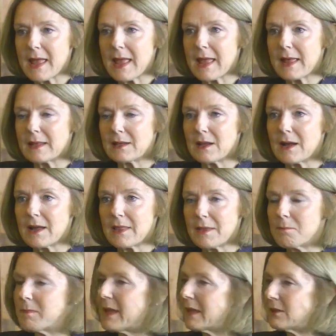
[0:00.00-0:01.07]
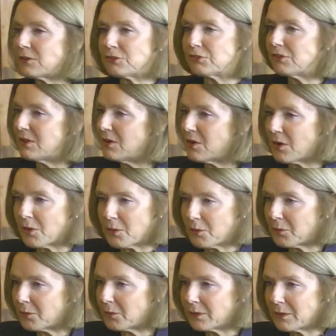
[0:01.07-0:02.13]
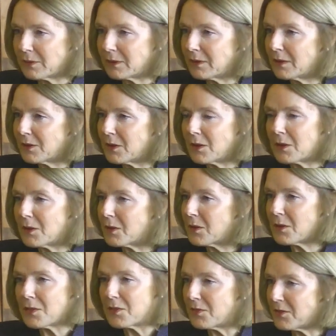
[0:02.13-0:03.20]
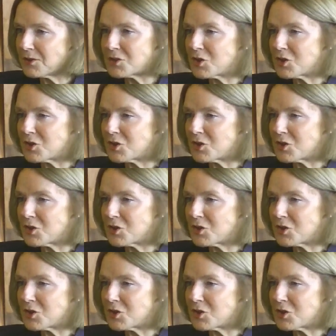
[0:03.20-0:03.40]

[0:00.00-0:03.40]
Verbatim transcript: And I think, man, does she know the